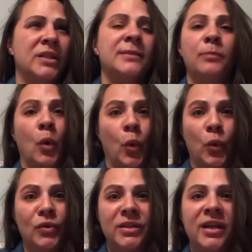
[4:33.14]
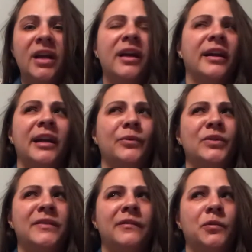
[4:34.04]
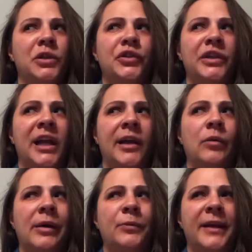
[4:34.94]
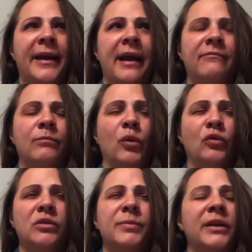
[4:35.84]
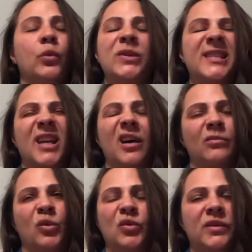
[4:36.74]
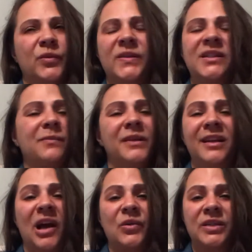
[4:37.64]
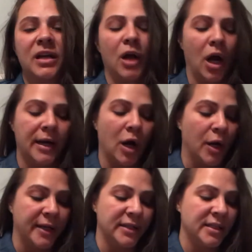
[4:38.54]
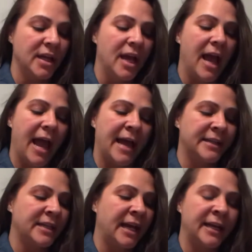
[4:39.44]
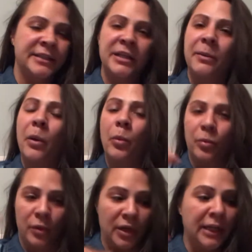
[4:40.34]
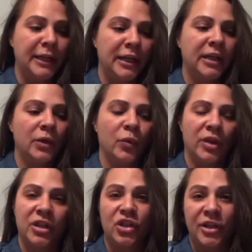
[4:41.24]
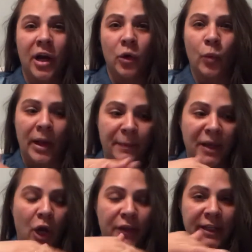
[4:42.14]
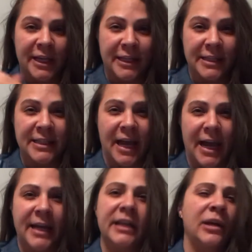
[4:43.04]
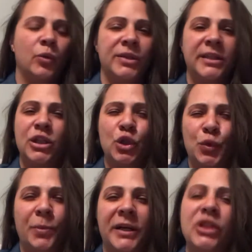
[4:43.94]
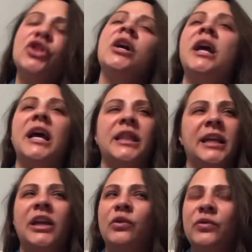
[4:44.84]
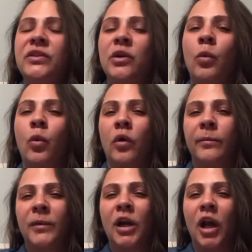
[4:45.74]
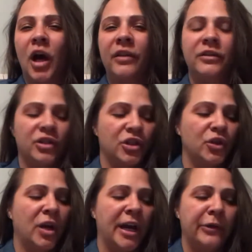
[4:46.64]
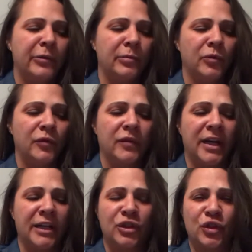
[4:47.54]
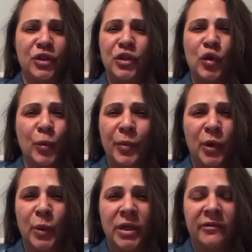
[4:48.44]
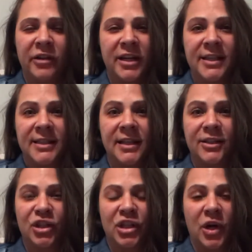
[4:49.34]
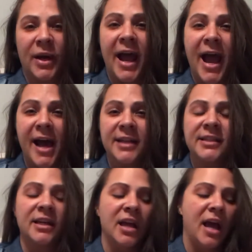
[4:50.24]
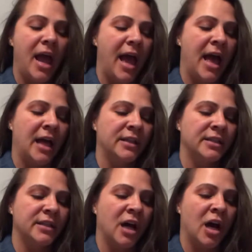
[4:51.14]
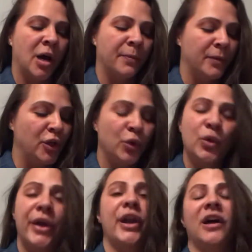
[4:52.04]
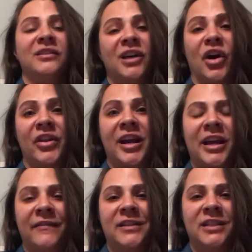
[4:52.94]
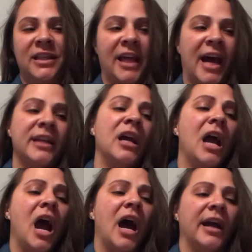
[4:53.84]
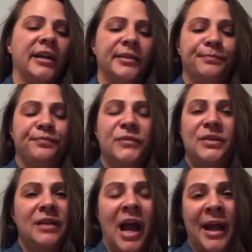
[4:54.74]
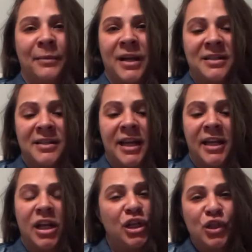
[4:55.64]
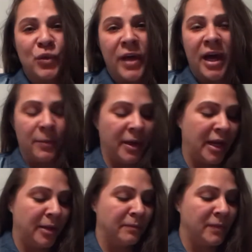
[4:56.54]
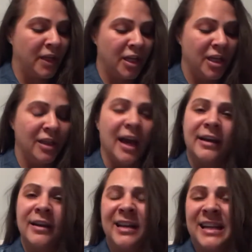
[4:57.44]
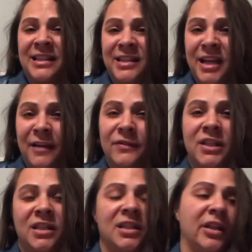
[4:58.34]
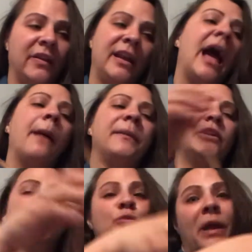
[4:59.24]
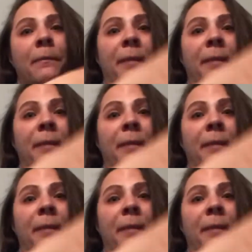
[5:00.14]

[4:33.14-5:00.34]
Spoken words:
mold, and I was even wondering, like, why would I have mold? But it was not mold, it was something else that got on it, and I ended up cleaning it with a shout wipey on the inside. It wasn't too much, and then I used a warm cloth just to kind of remove the extra soap or whatever it is that the shout has, and you cannot tell that I even did that. I I am not saying do that, but I am thinking that it is safe since nothing happened to my